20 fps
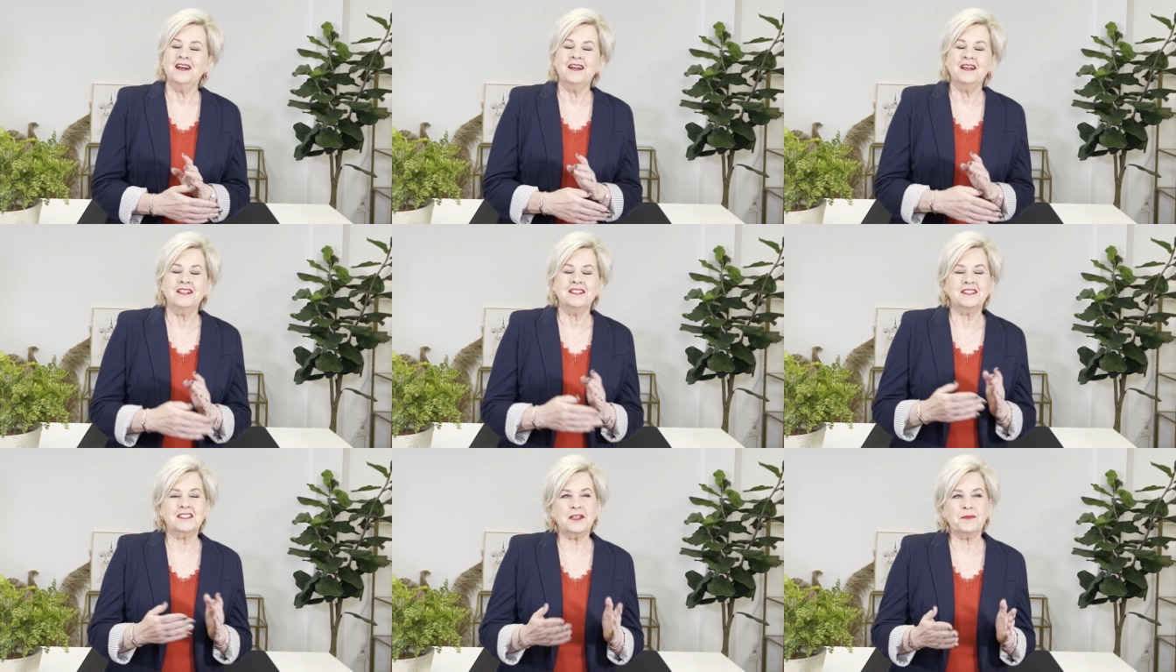
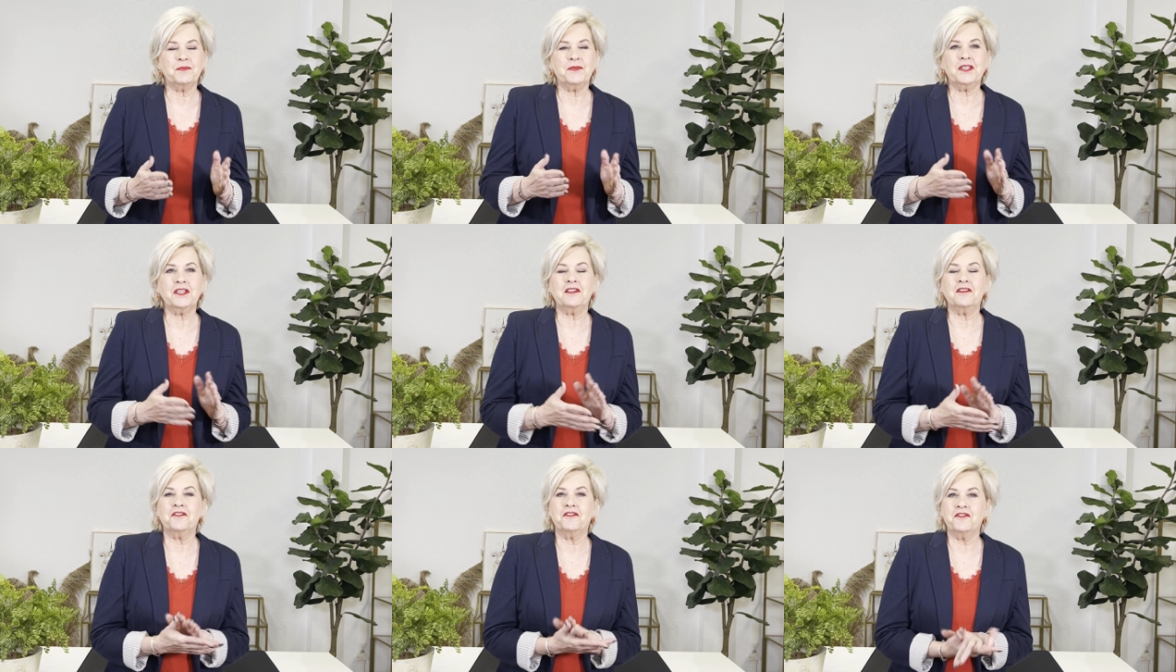
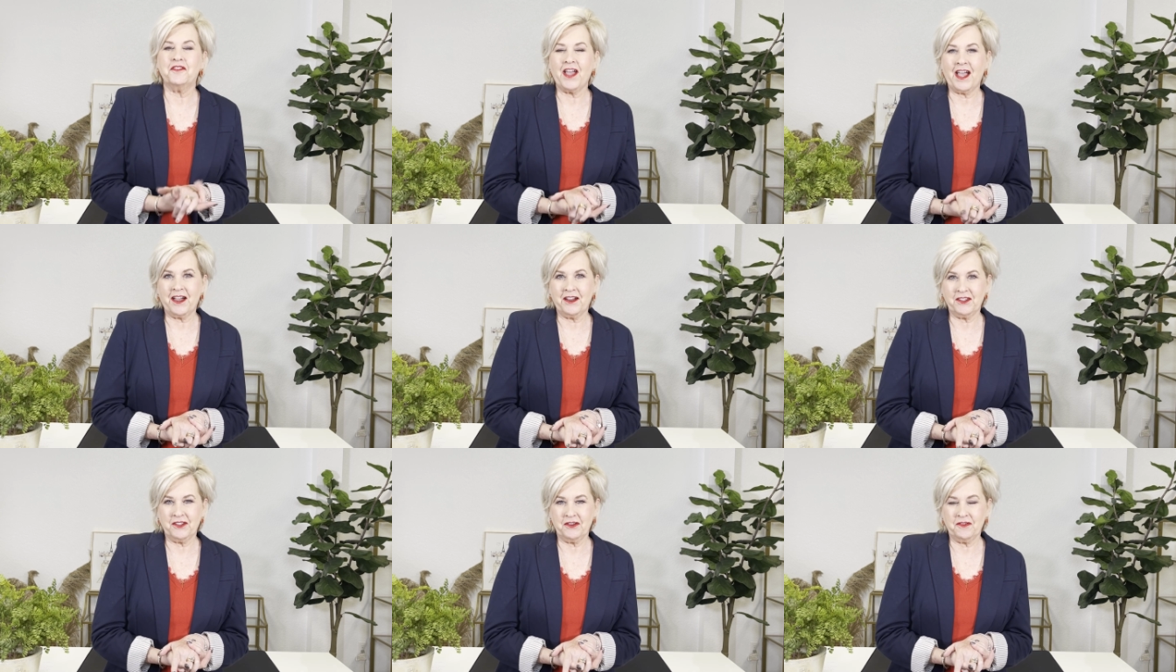something of
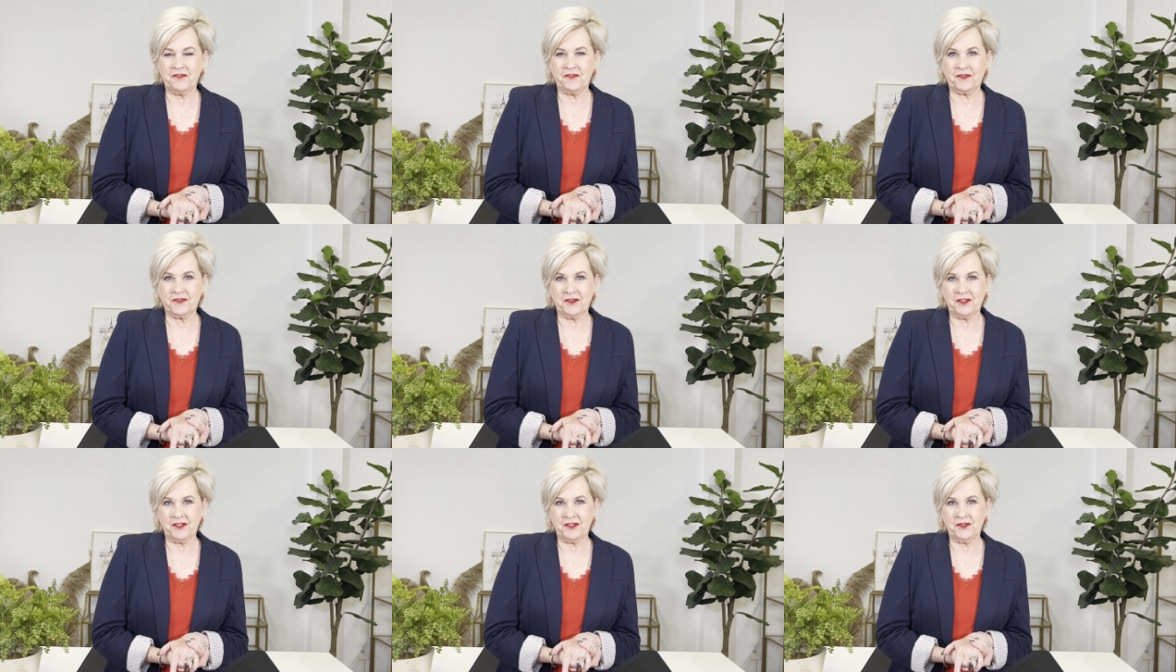value for
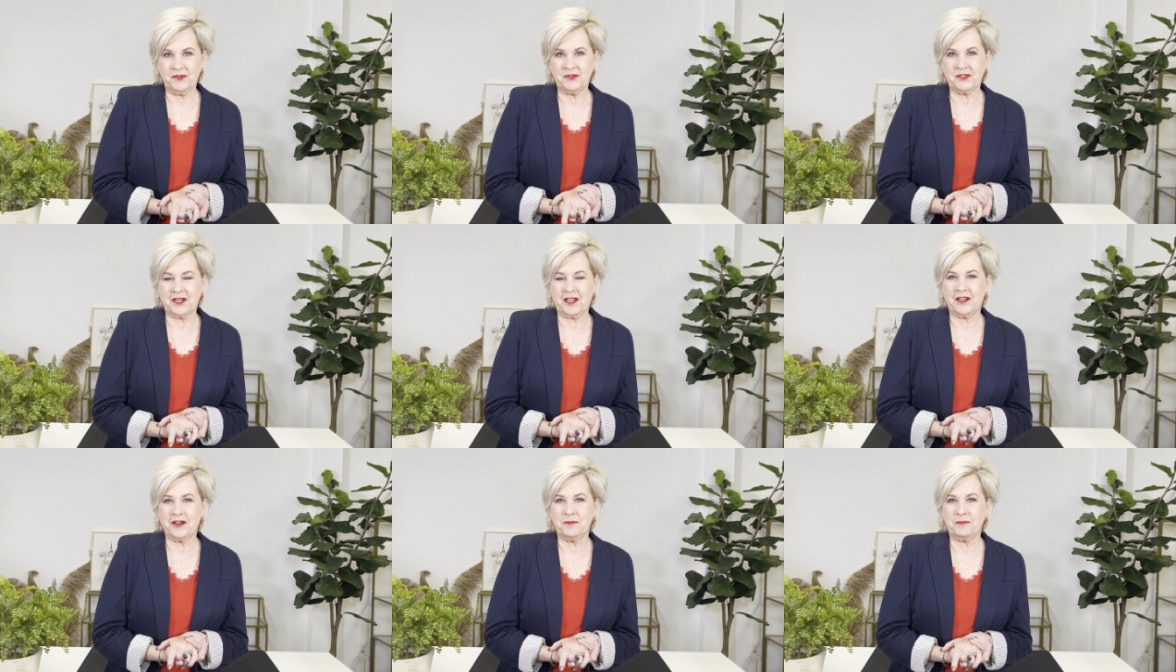you to
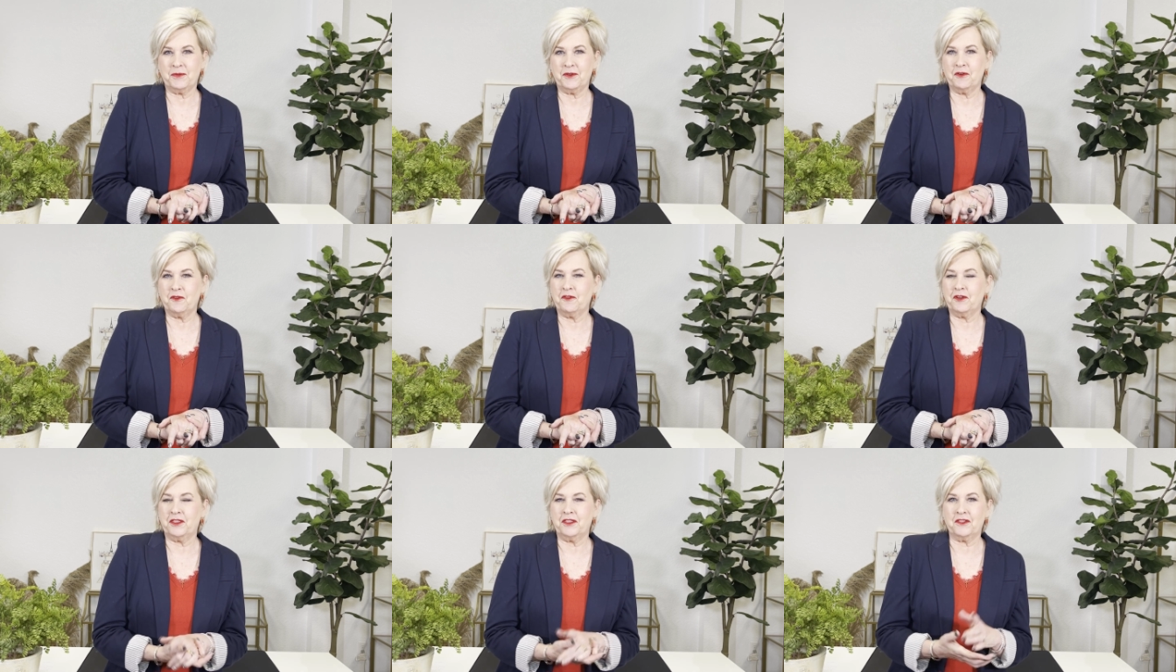help you
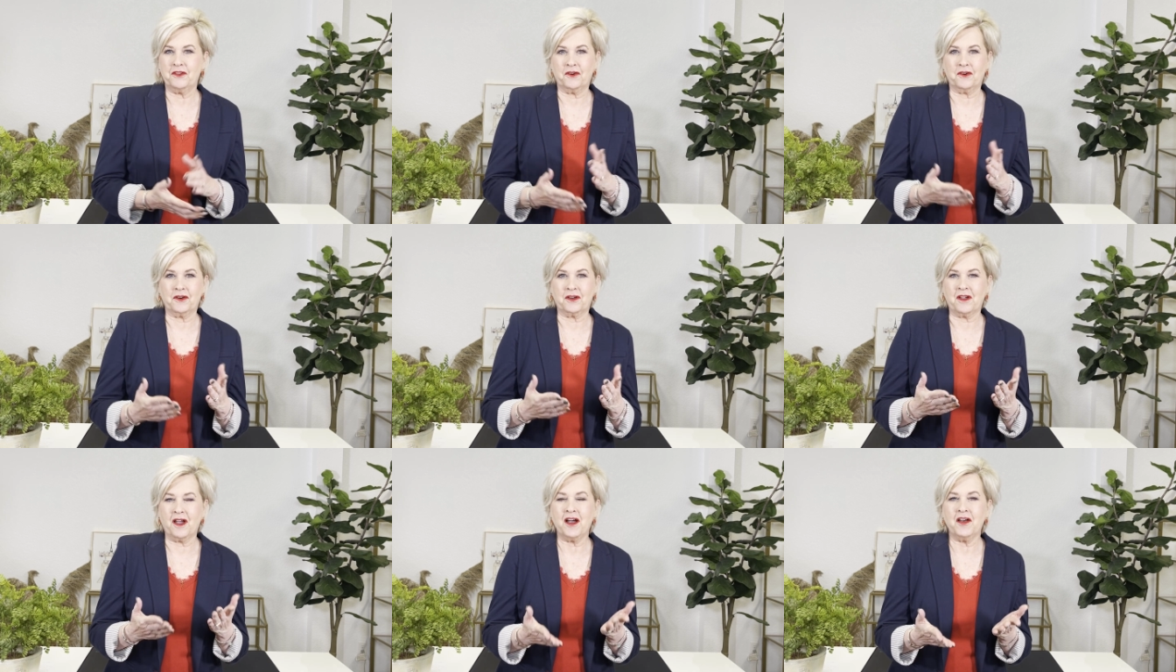with your
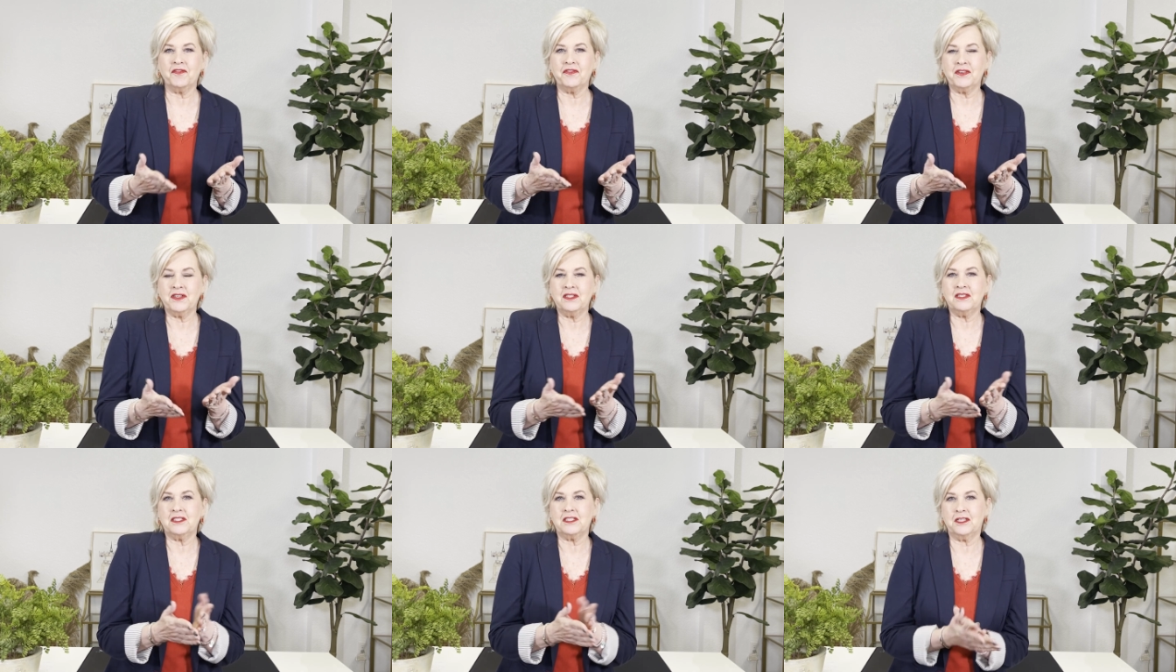
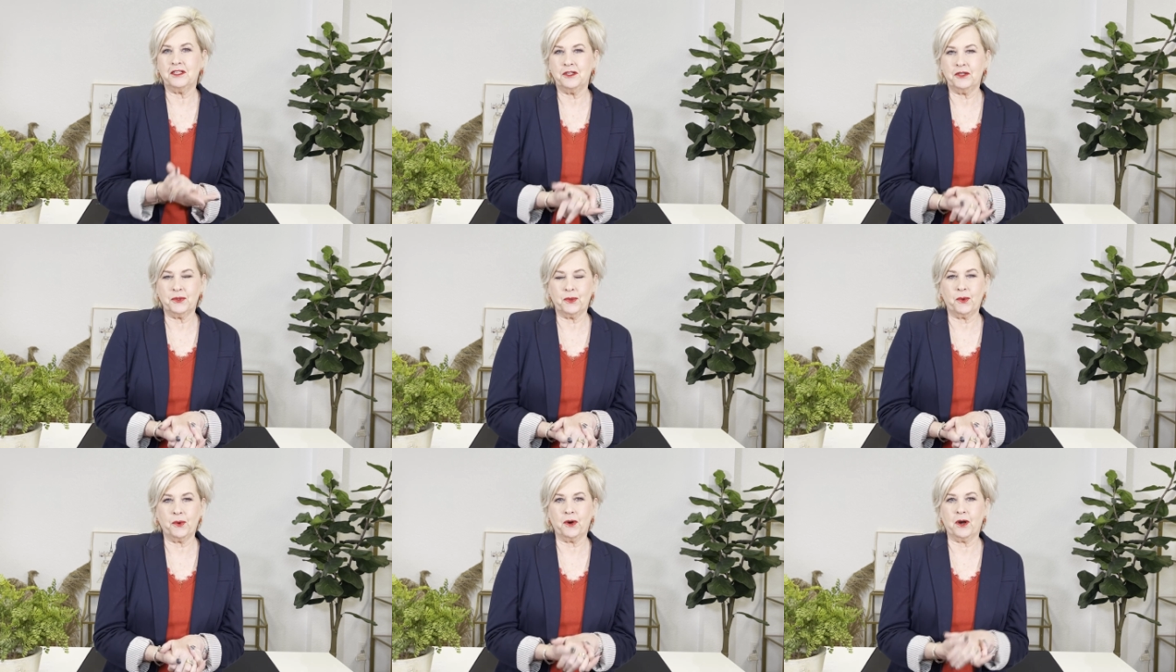confidence in
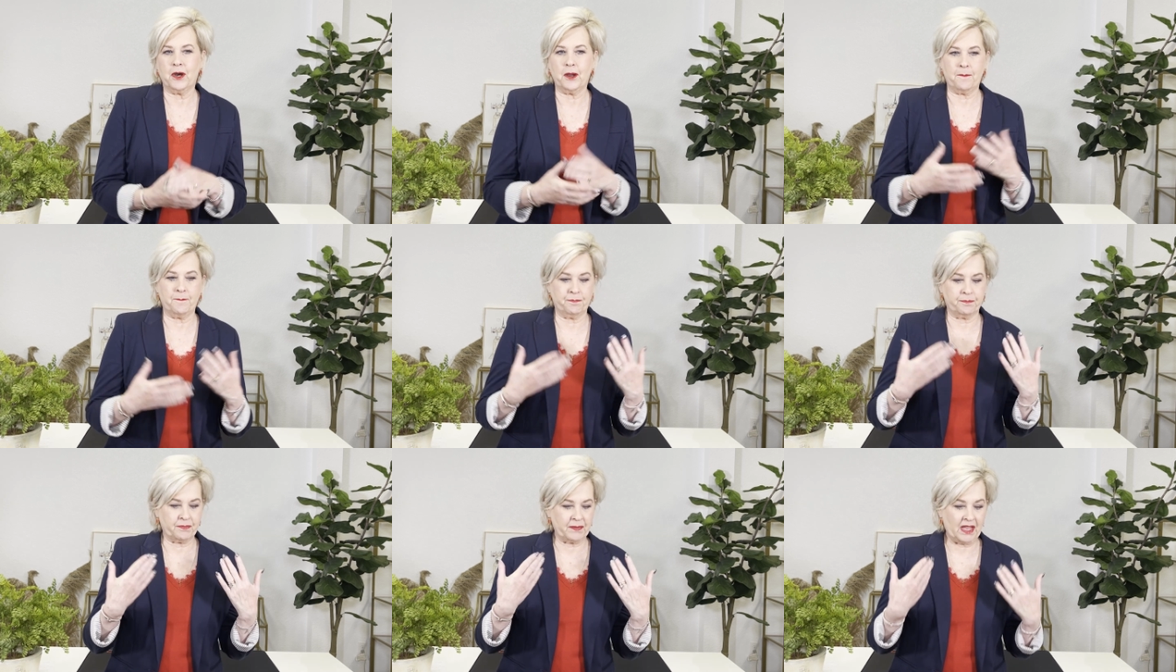your
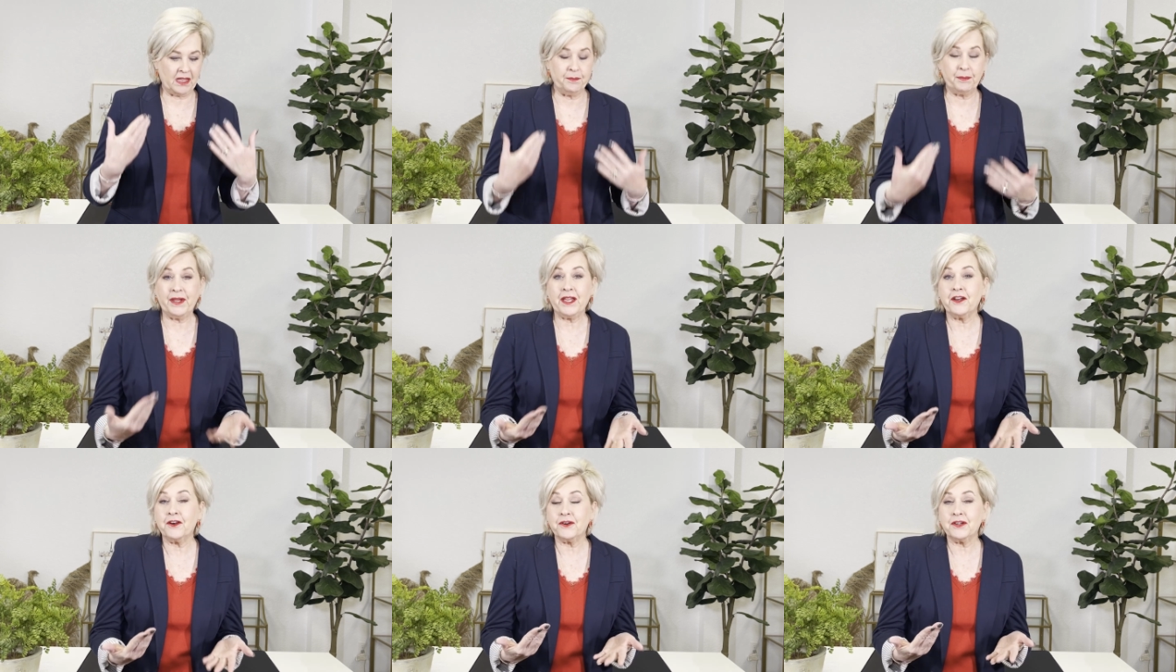
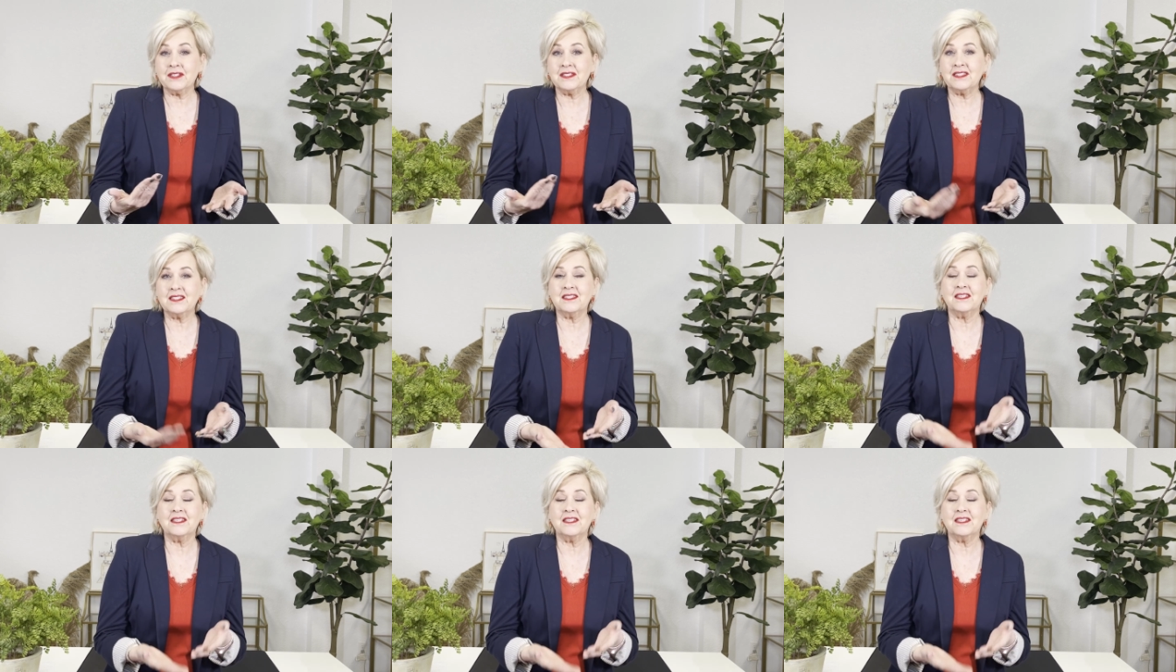appearance,